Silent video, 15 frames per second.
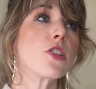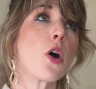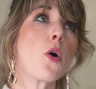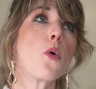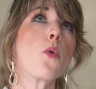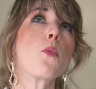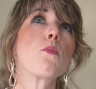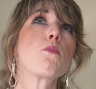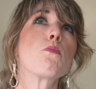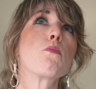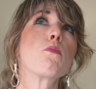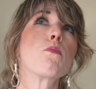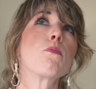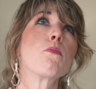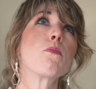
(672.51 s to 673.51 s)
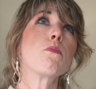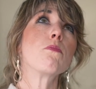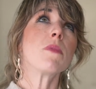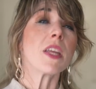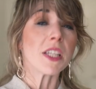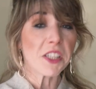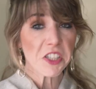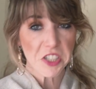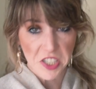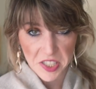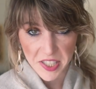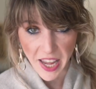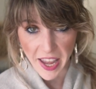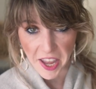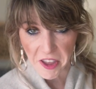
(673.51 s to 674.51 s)
So, needless to
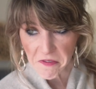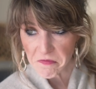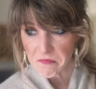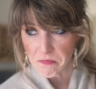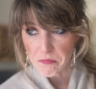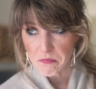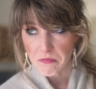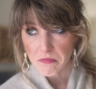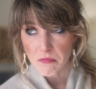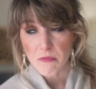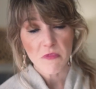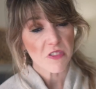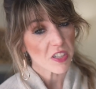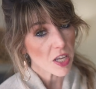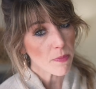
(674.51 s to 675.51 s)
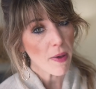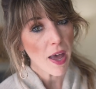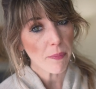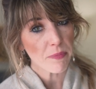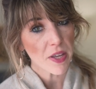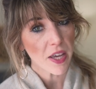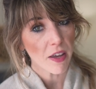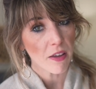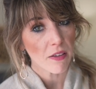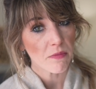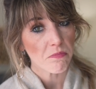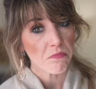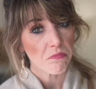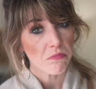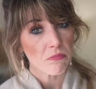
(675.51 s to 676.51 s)
say, sleep apnea,
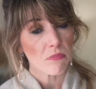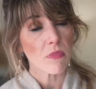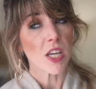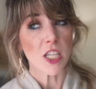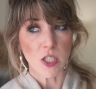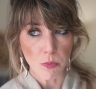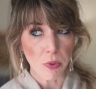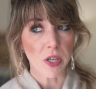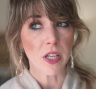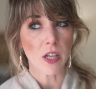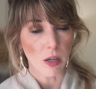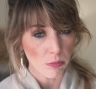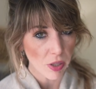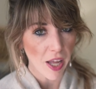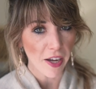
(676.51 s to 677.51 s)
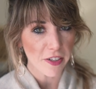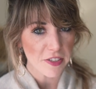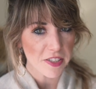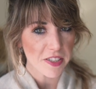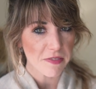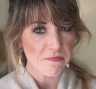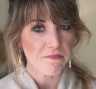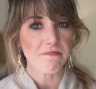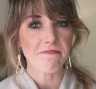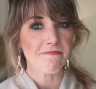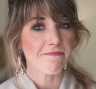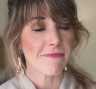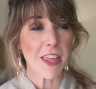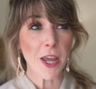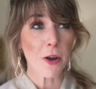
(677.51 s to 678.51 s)
it's pretty complex.
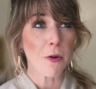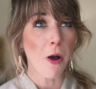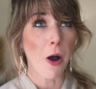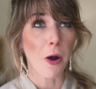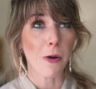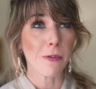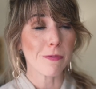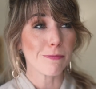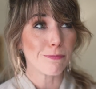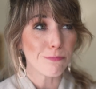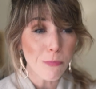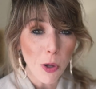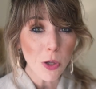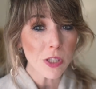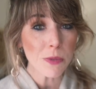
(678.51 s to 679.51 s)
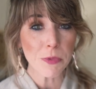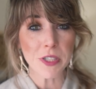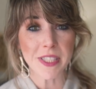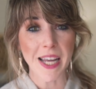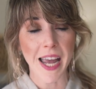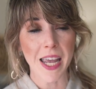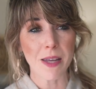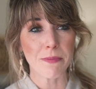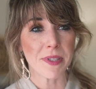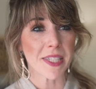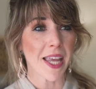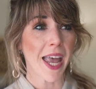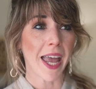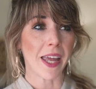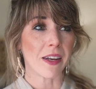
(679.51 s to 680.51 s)
There are multiple
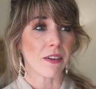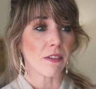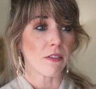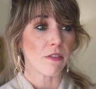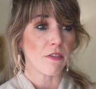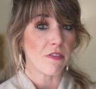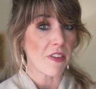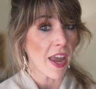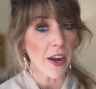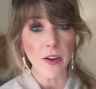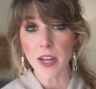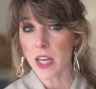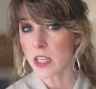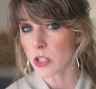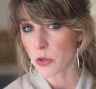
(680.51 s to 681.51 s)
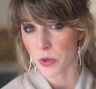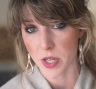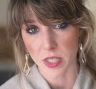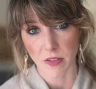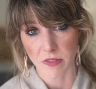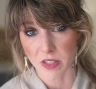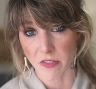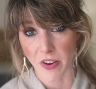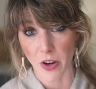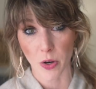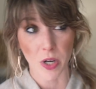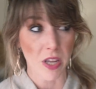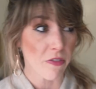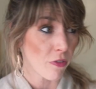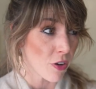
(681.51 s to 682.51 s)
types and varying degrees of
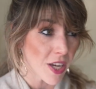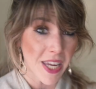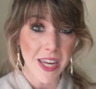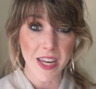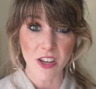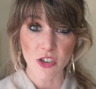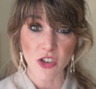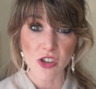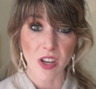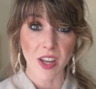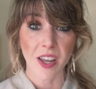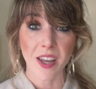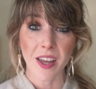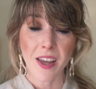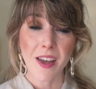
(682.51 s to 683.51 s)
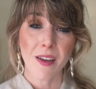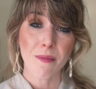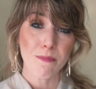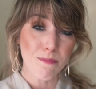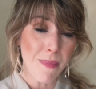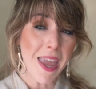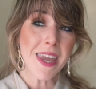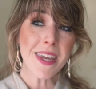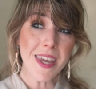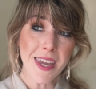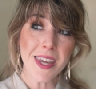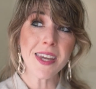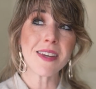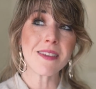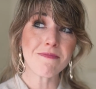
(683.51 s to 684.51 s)
severity for each,
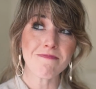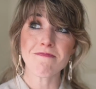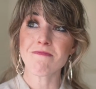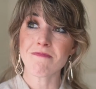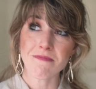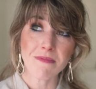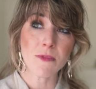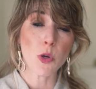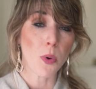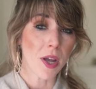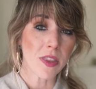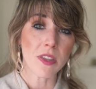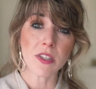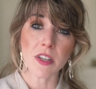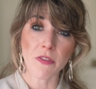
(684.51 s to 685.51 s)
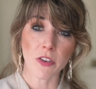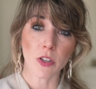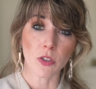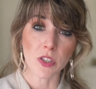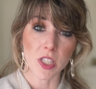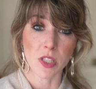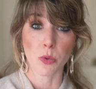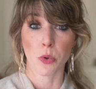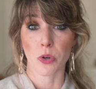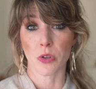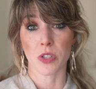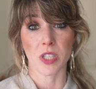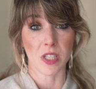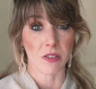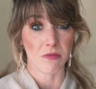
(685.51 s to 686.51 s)
making it quite the difficult disorder
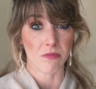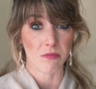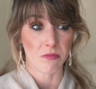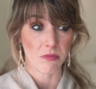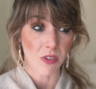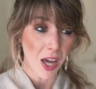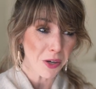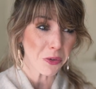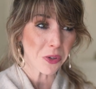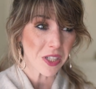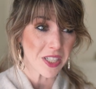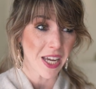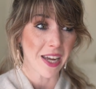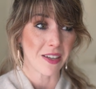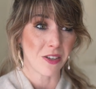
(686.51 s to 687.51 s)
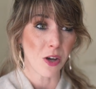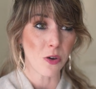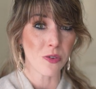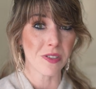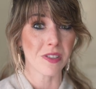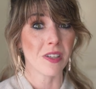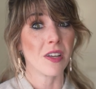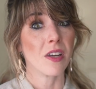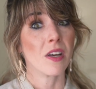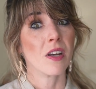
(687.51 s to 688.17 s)
to not only diagnose,